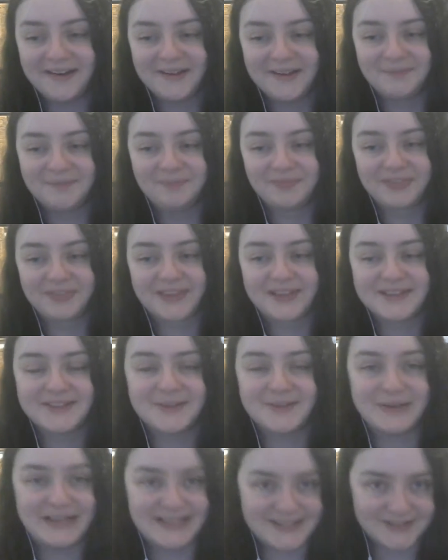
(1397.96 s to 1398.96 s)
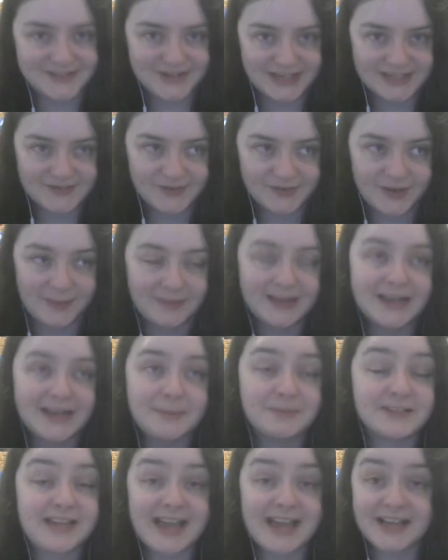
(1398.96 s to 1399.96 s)
um, so it is stressful I'm glad
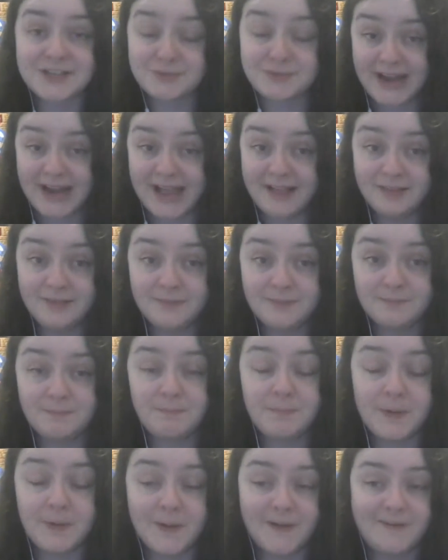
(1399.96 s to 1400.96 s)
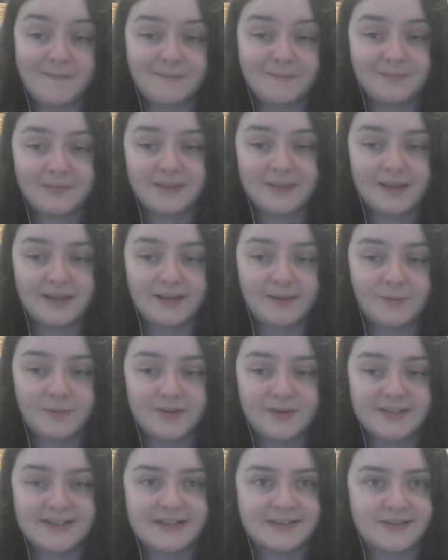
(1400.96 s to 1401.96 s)
it protects Raelle but
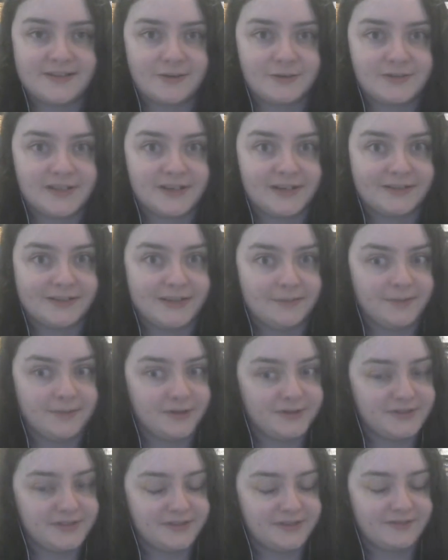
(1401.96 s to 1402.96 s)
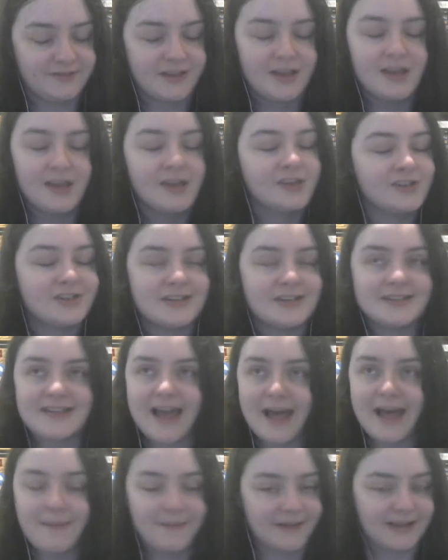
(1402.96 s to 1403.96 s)
what is its ulterior motive? She is
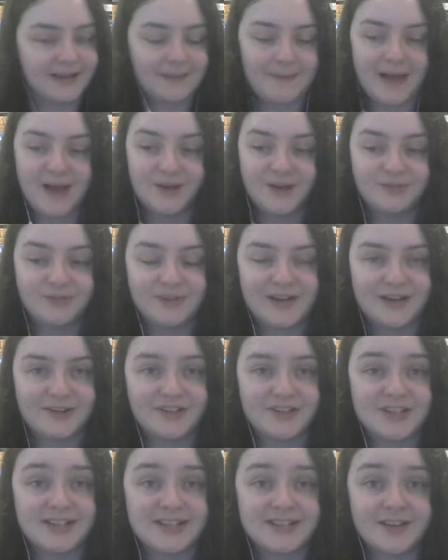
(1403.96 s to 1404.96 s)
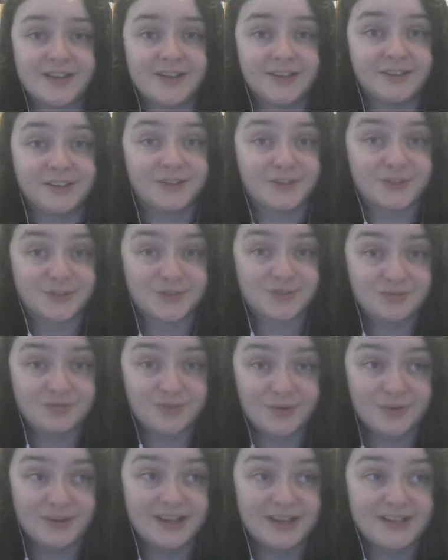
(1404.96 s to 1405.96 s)
epically powerful now. She's learning to
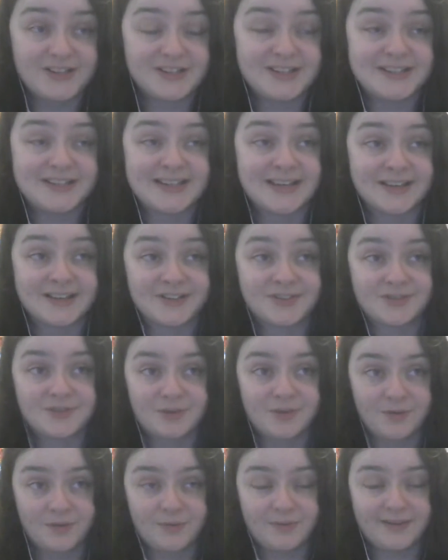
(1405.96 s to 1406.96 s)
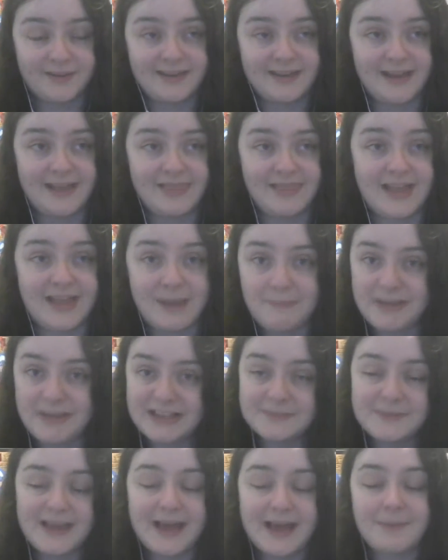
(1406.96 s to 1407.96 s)
control it. She's getting stronger with it. And that
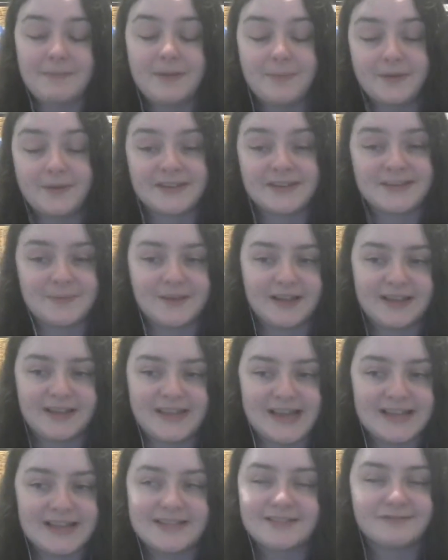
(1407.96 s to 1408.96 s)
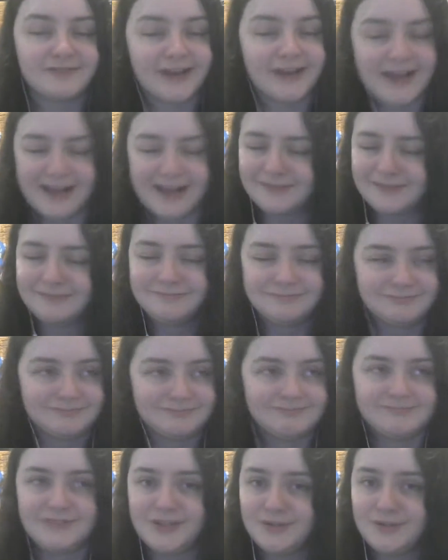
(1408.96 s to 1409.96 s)
makes me happy because I'm like, yes, Raelle,
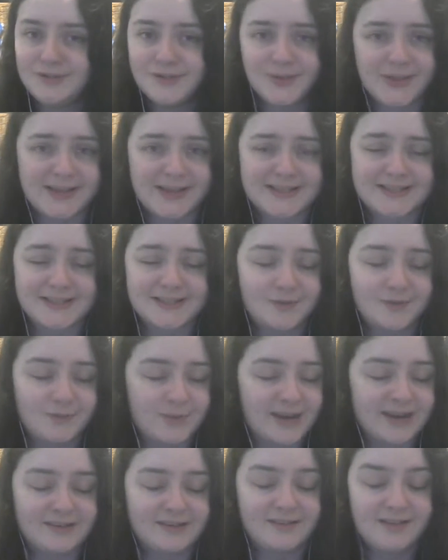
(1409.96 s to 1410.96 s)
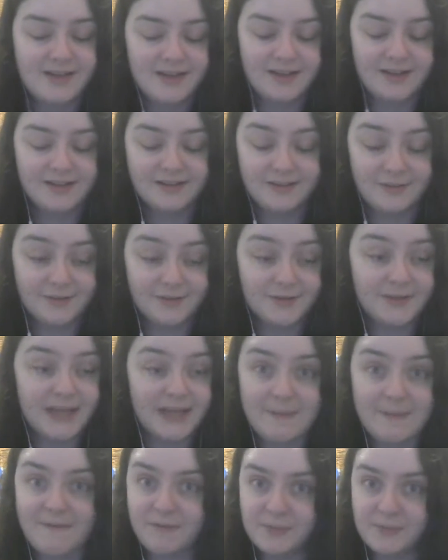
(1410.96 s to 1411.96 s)
you do this. You win. You can
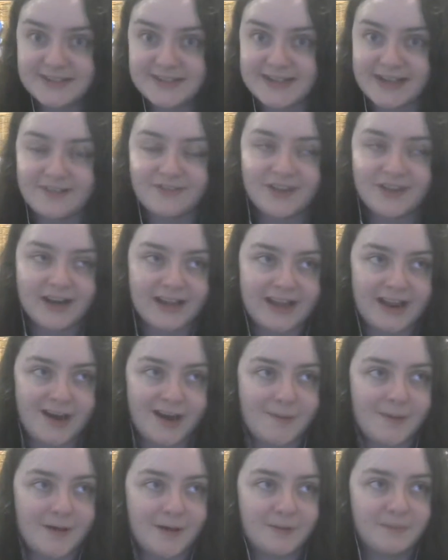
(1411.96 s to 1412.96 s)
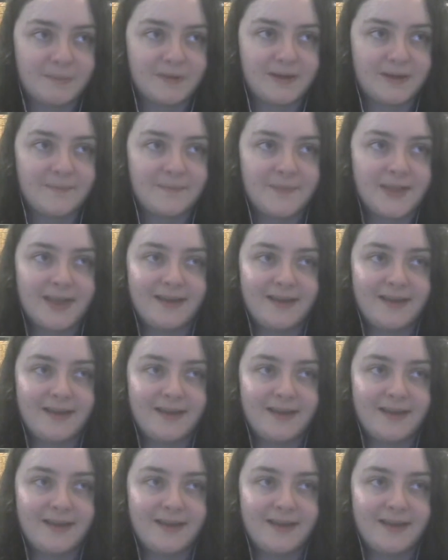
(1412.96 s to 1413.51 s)
keep everyone safe that I care about. But